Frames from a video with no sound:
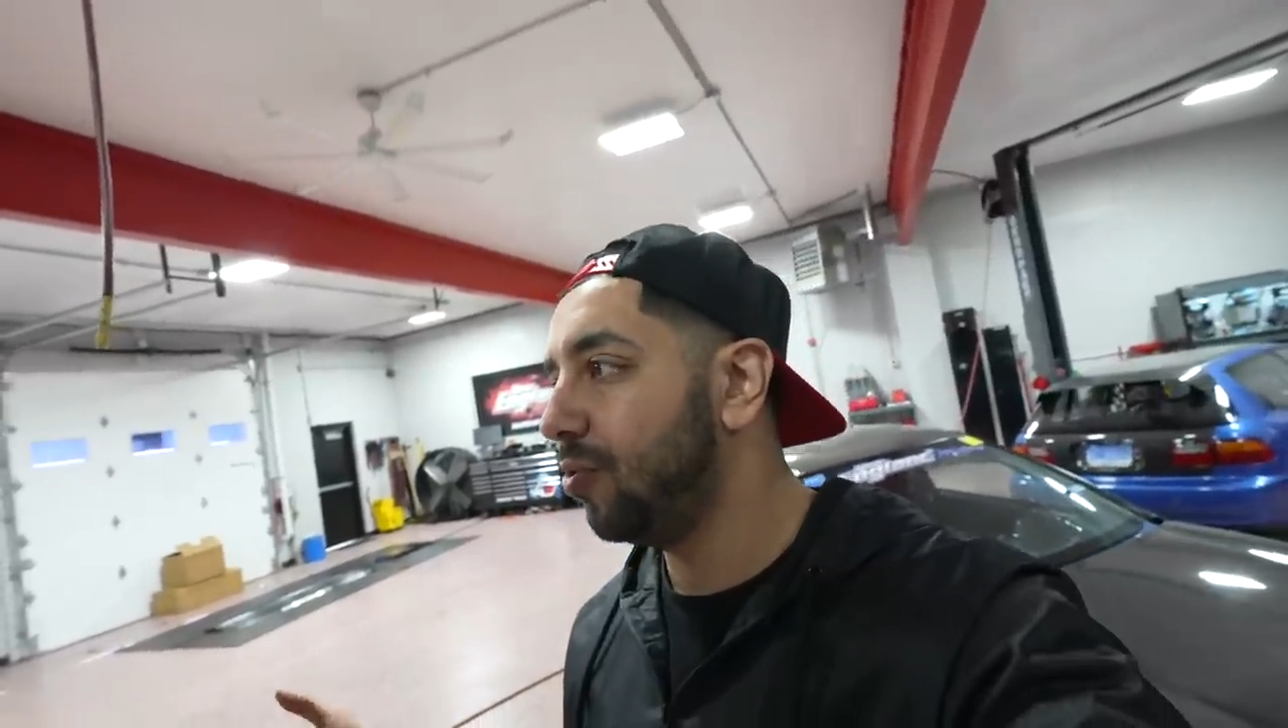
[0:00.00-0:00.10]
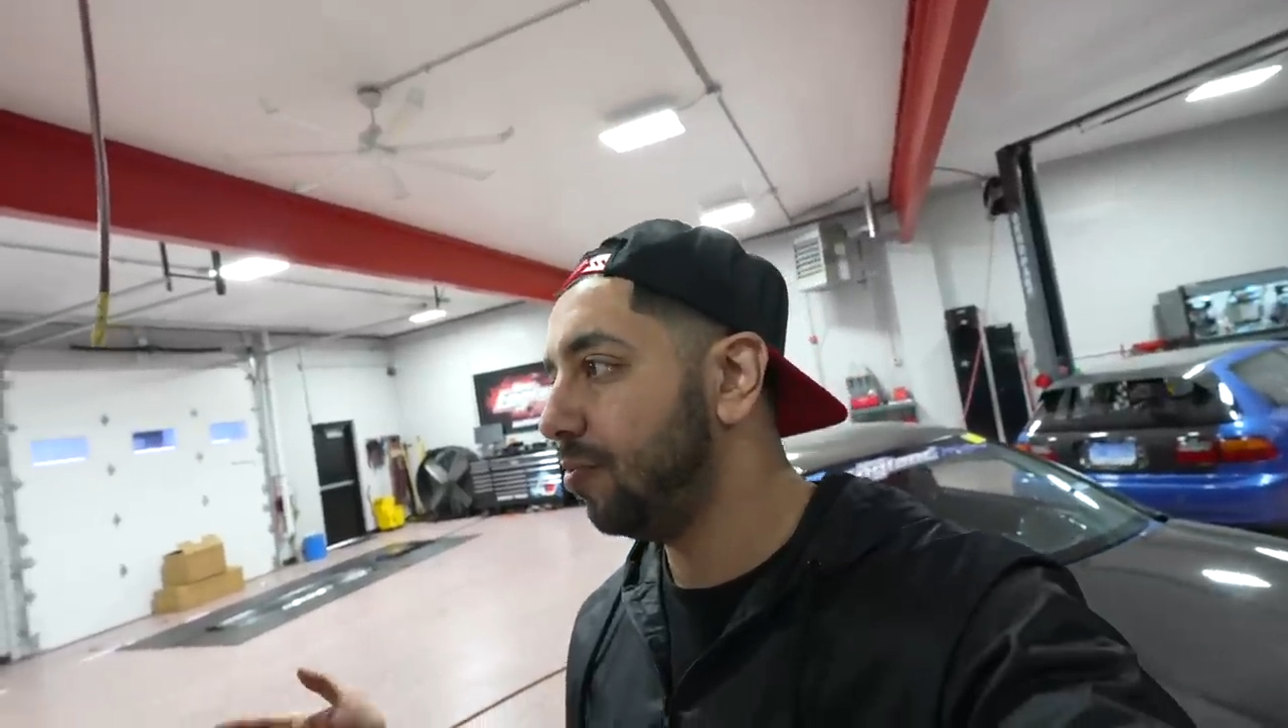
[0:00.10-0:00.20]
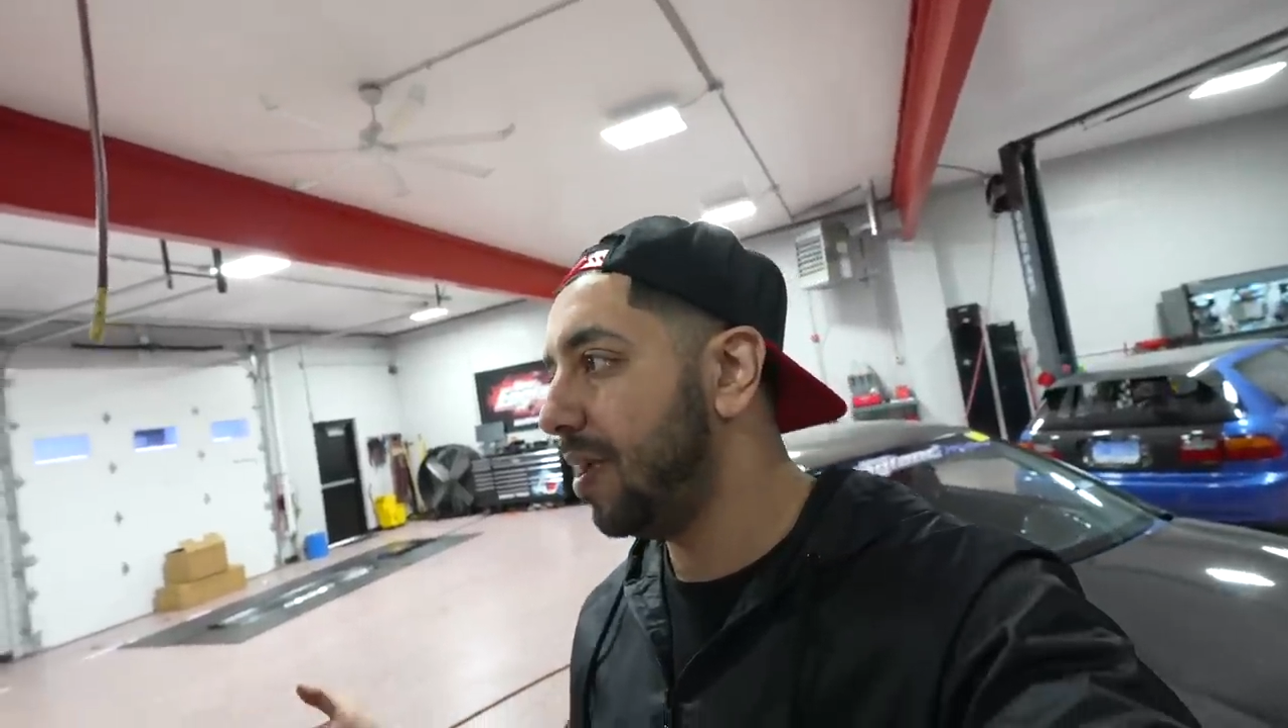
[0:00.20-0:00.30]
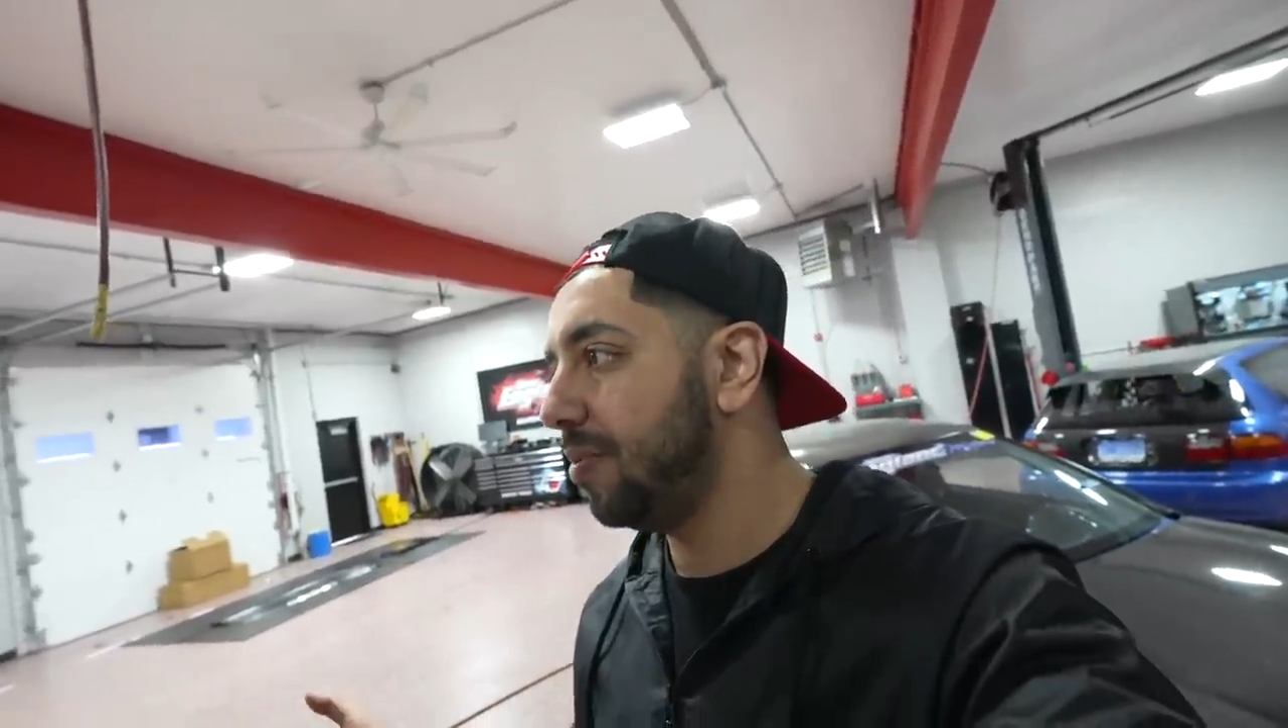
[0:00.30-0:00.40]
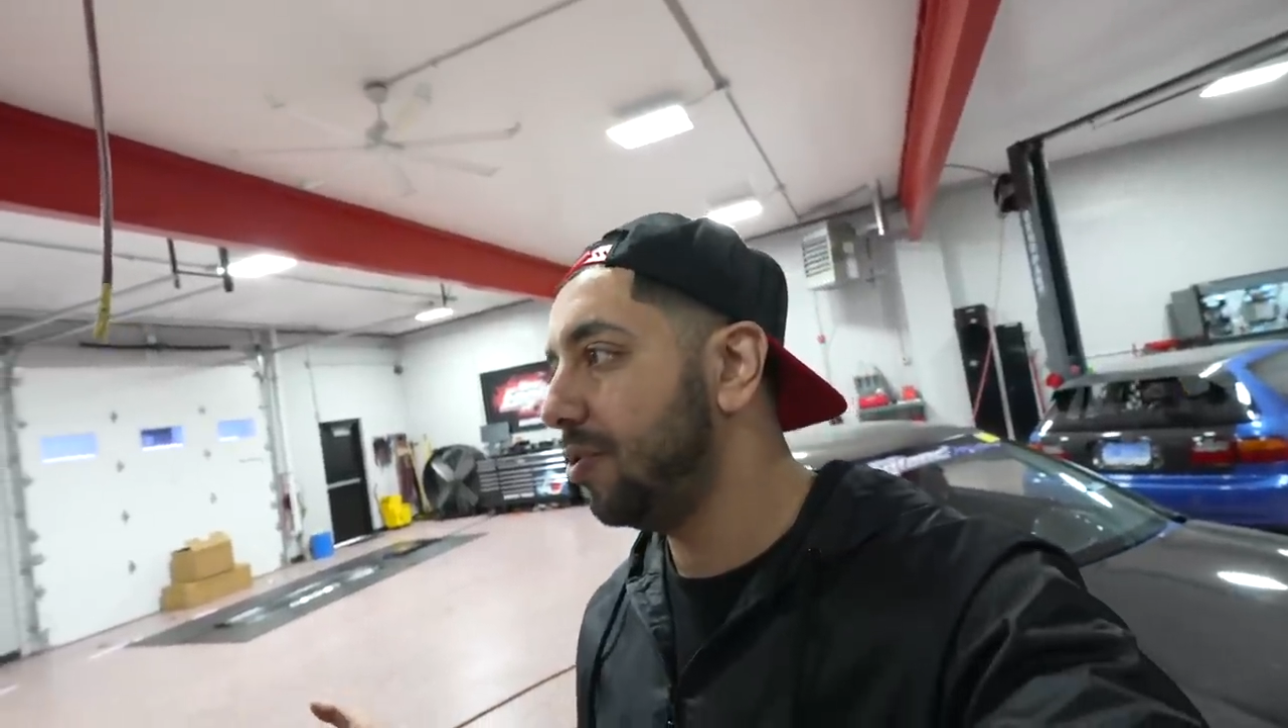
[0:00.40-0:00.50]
with maybe